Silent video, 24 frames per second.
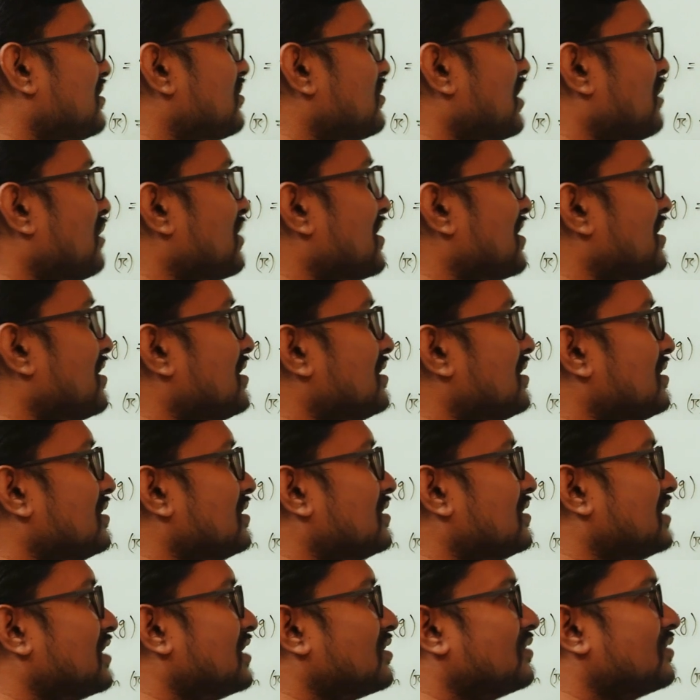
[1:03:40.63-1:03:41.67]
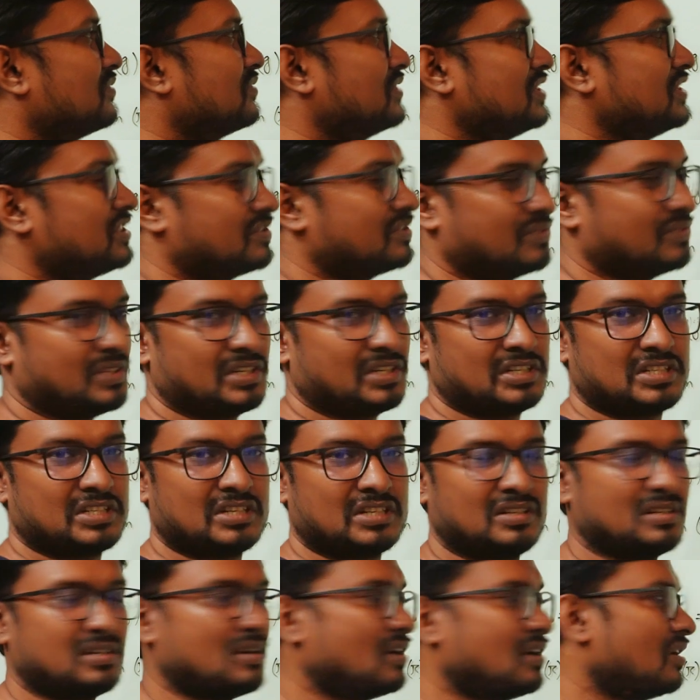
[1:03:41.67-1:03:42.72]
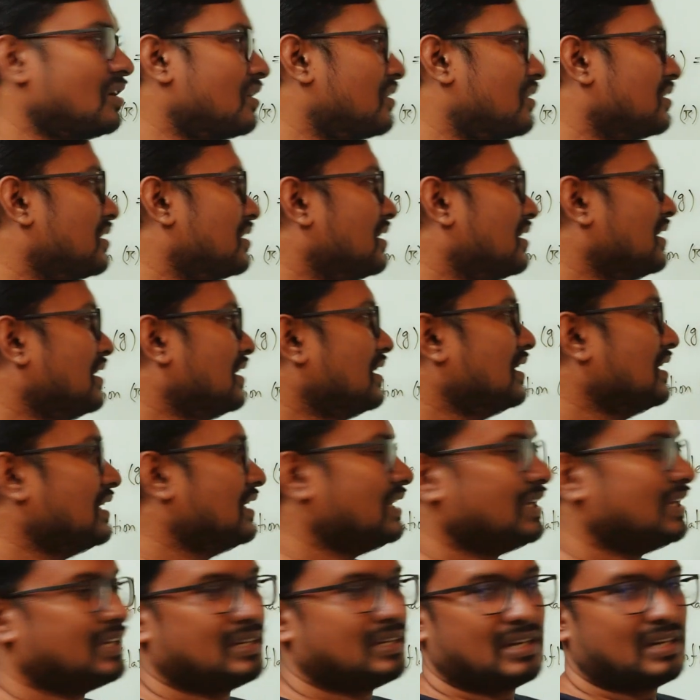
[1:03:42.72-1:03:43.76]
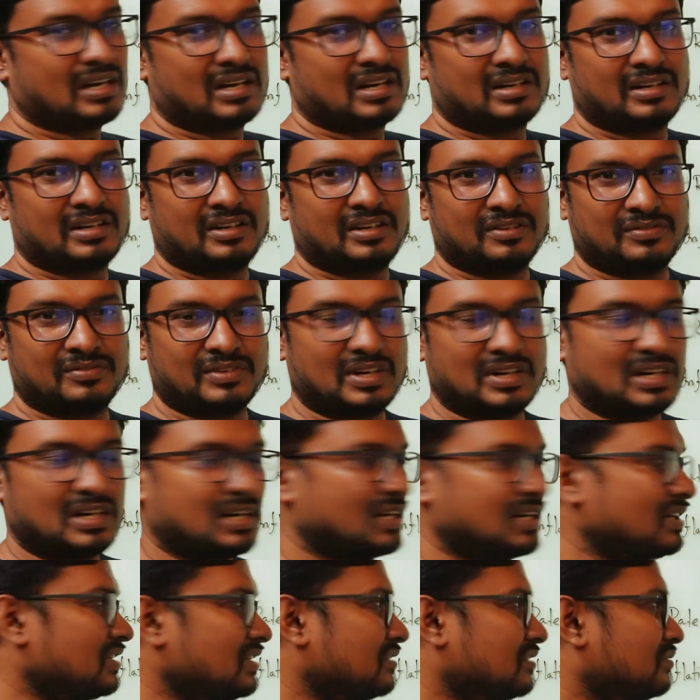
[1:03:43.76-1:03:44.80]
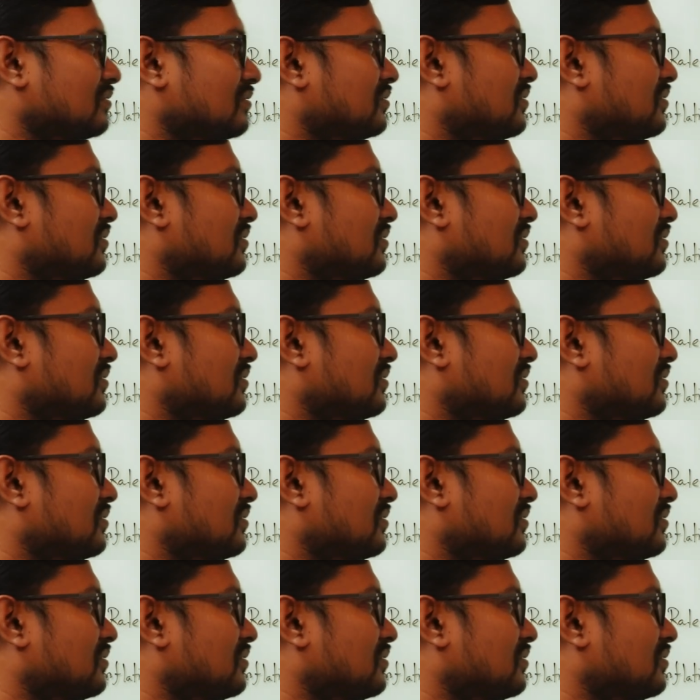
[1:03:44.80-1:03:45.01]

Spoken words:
nominal rate of risk-free return, or NRFR,